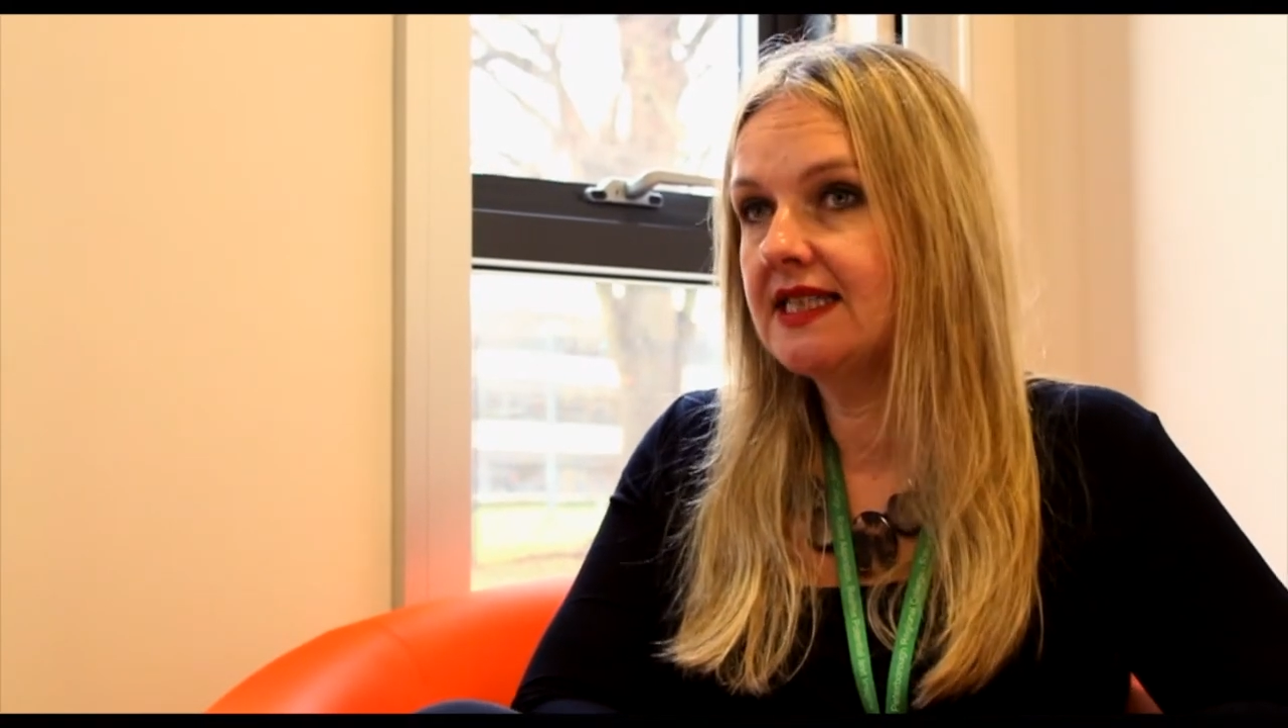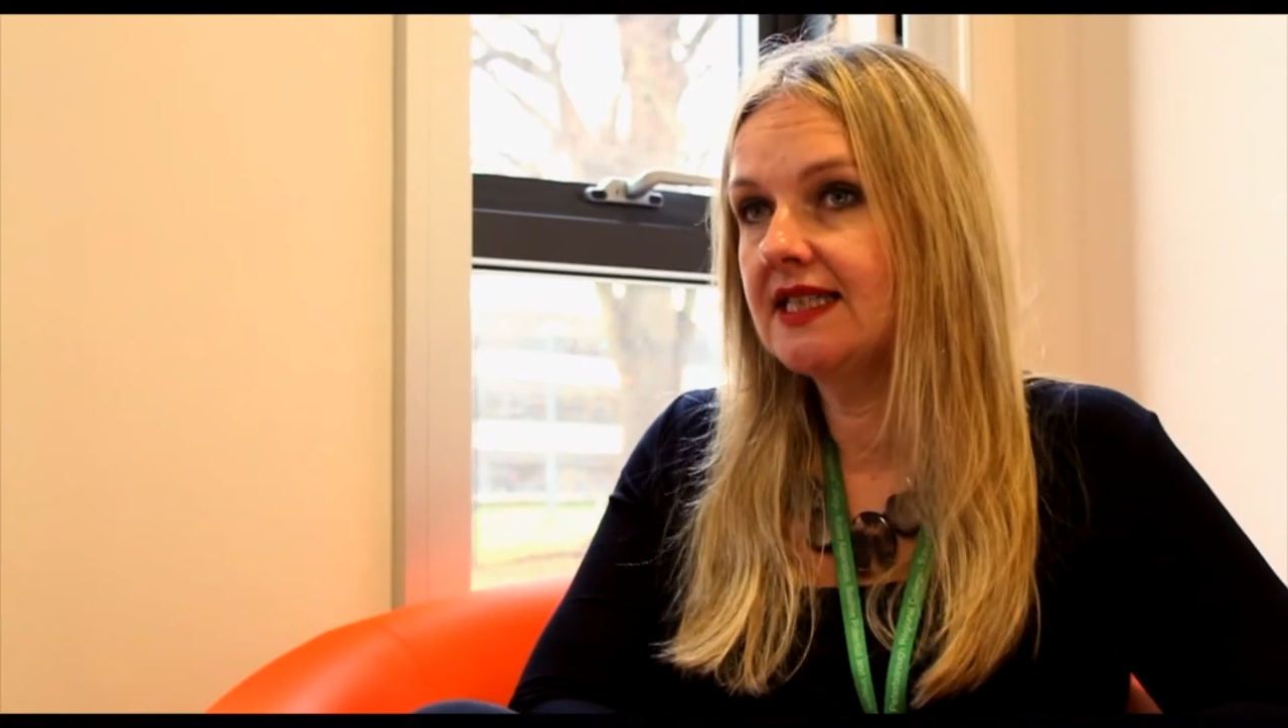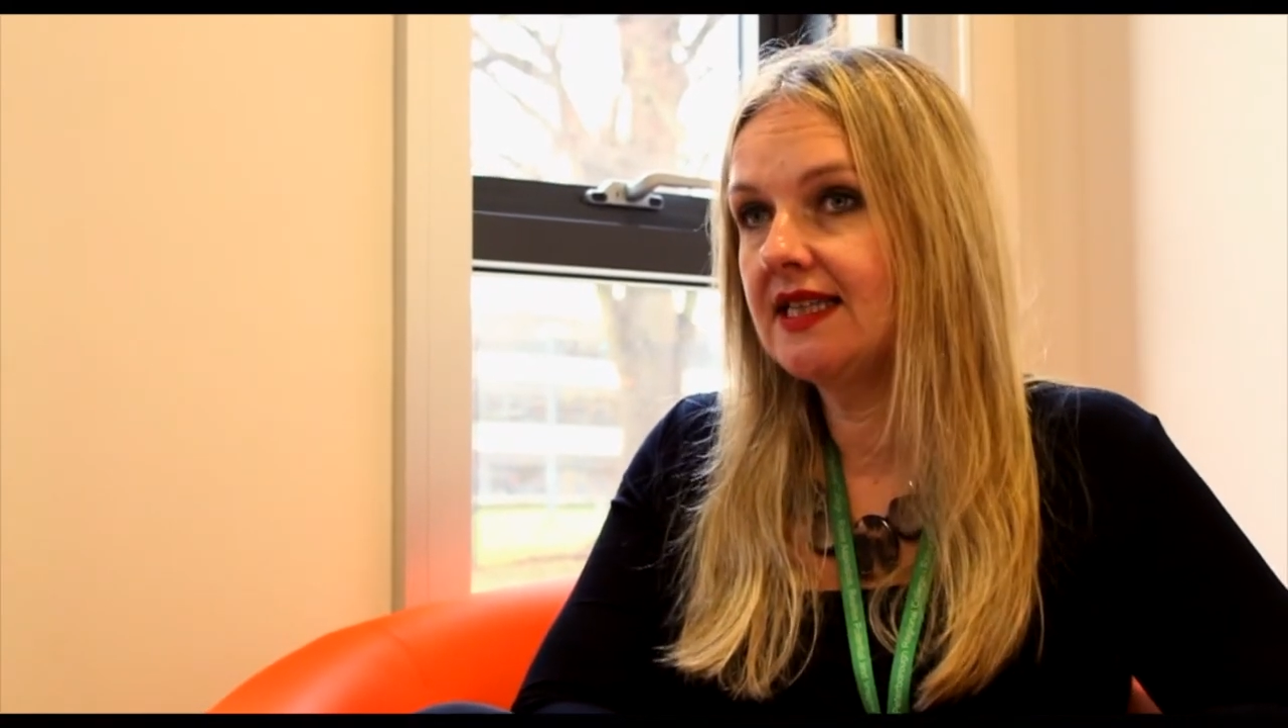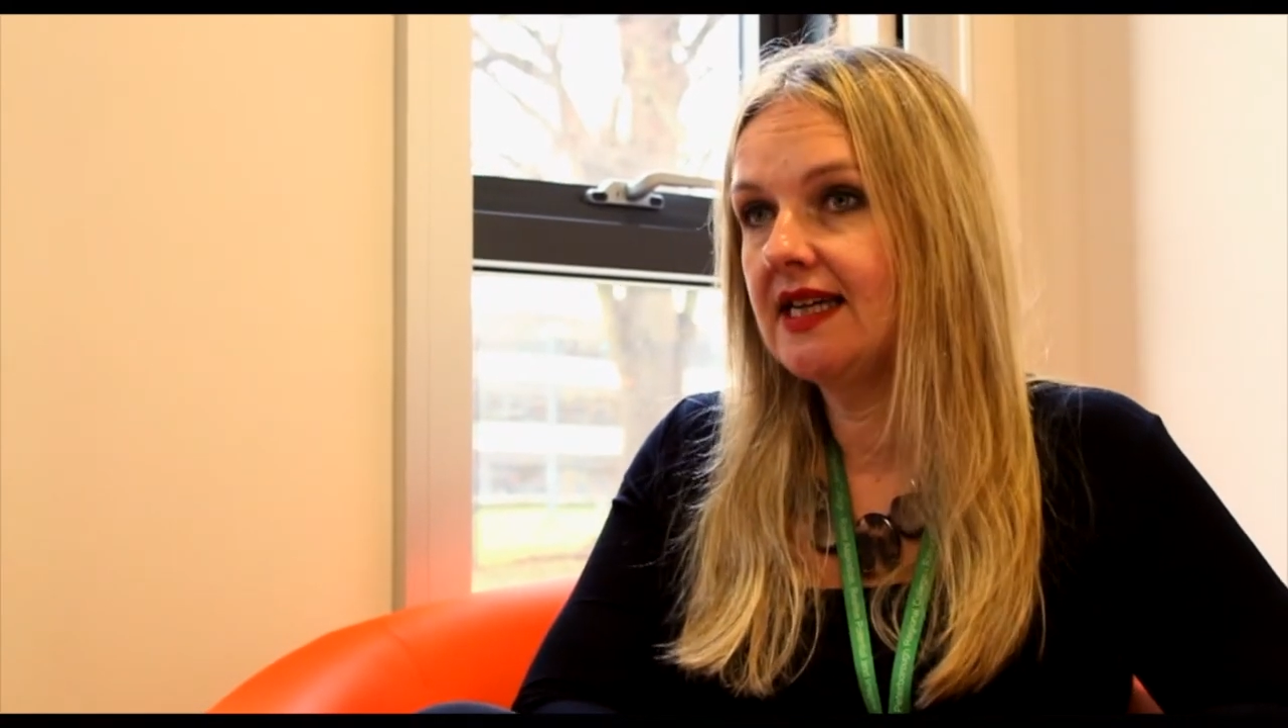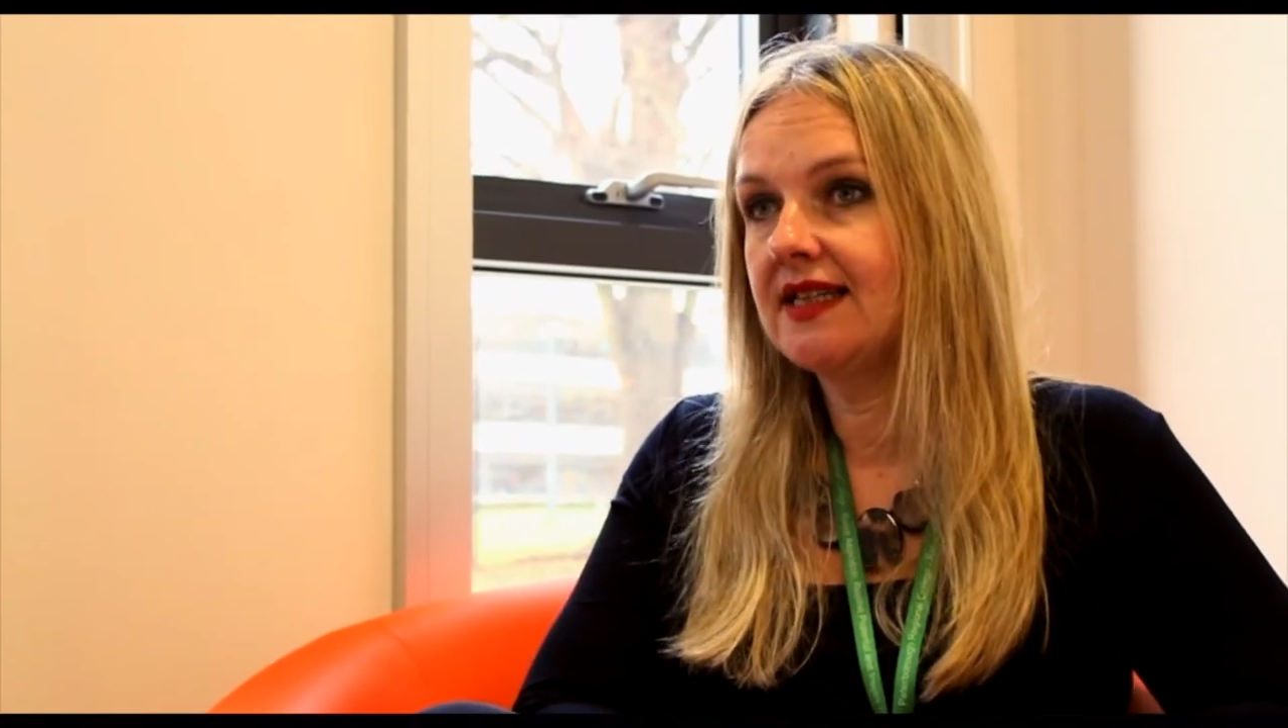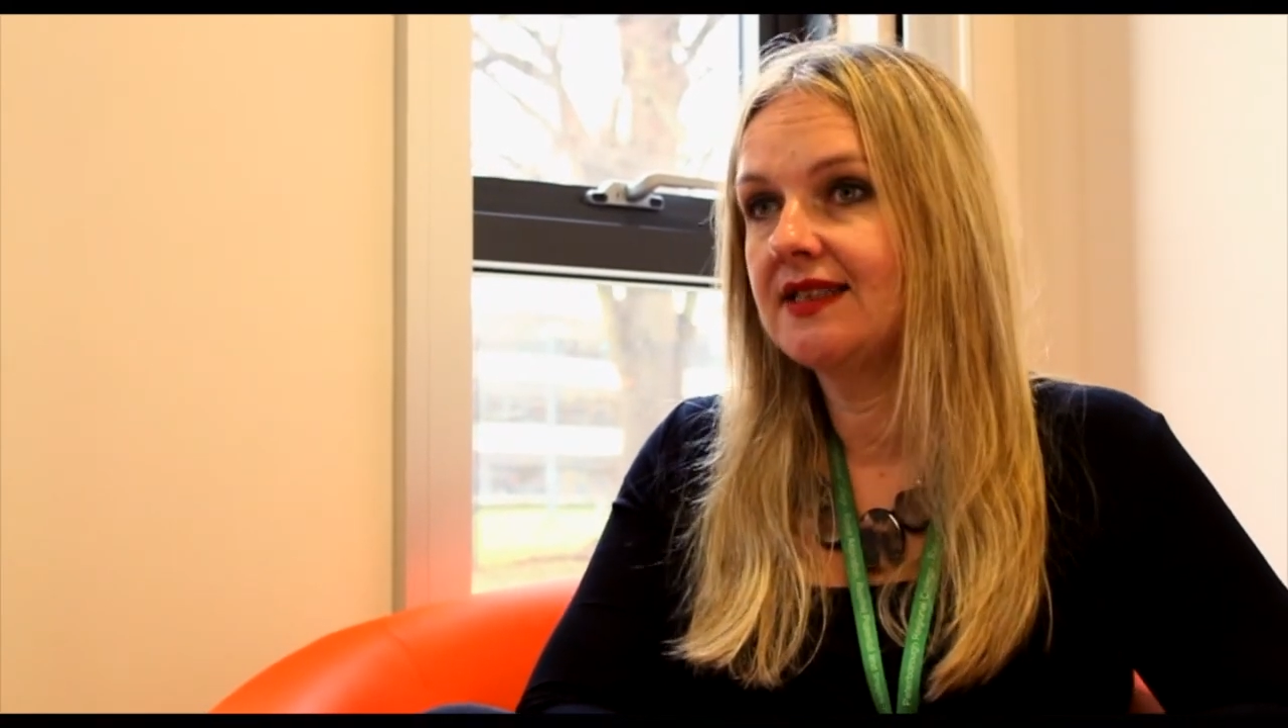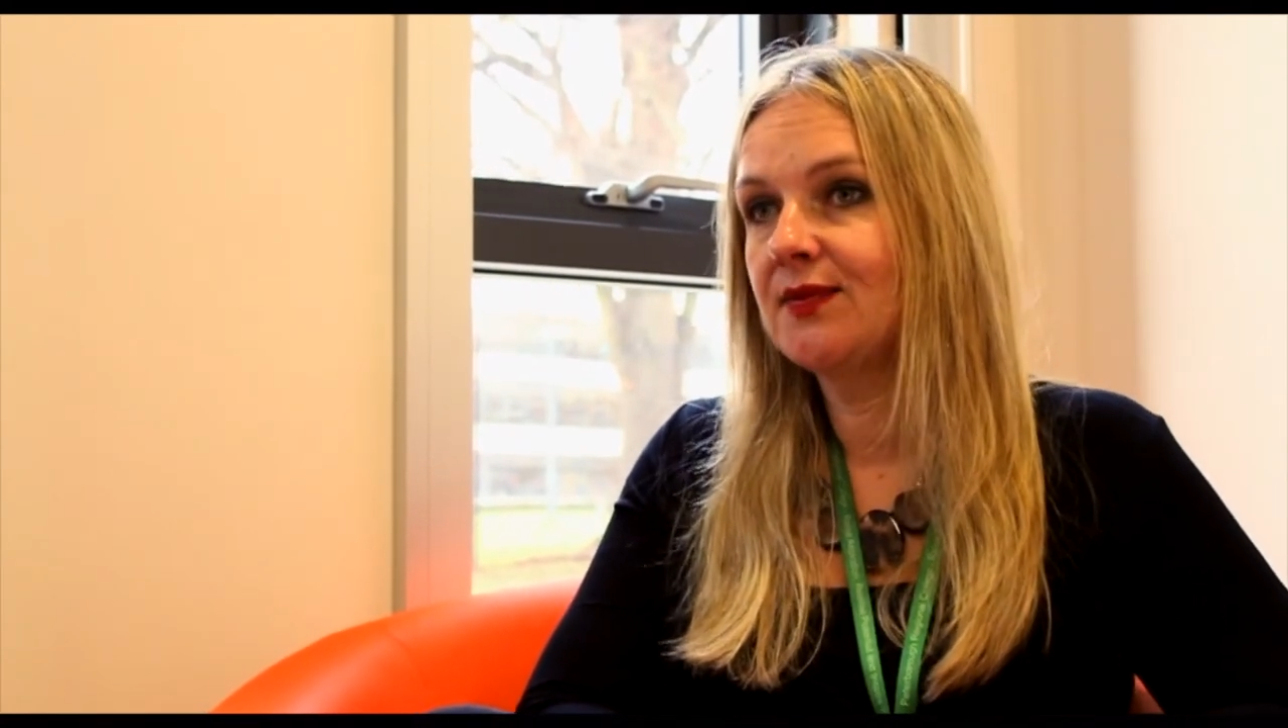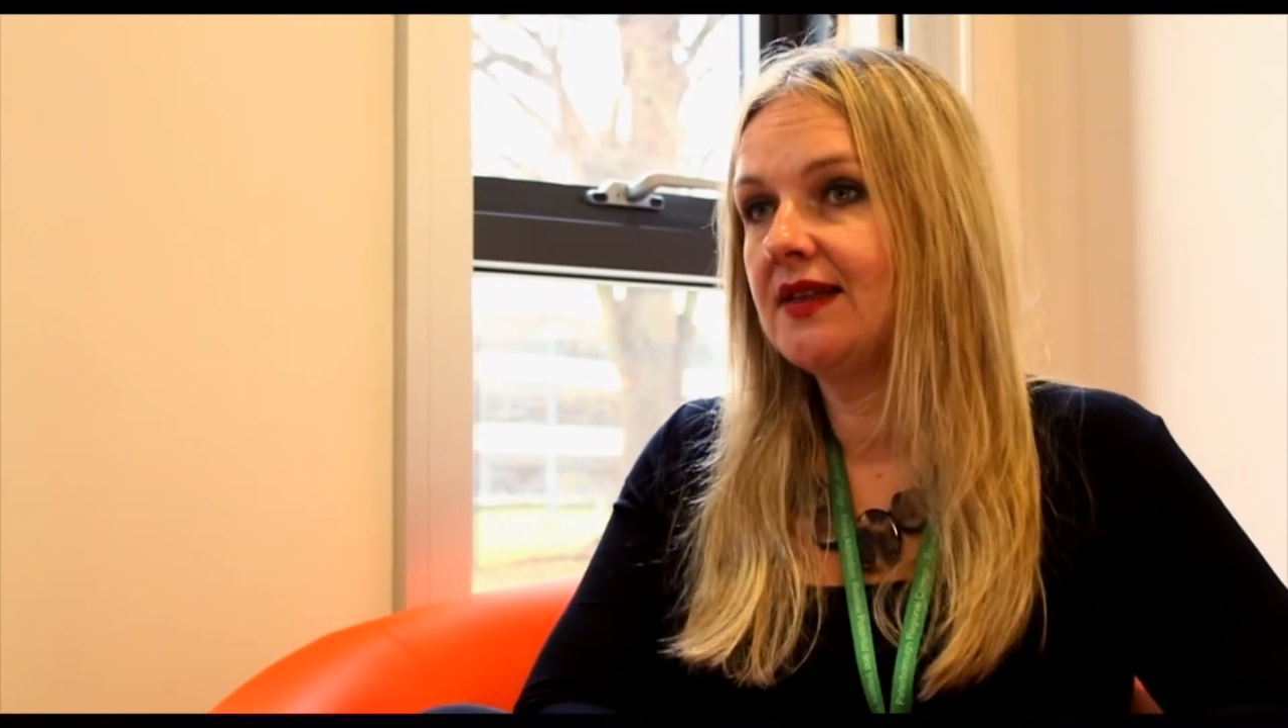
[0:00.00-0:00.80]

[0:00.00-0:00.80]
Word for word: to see us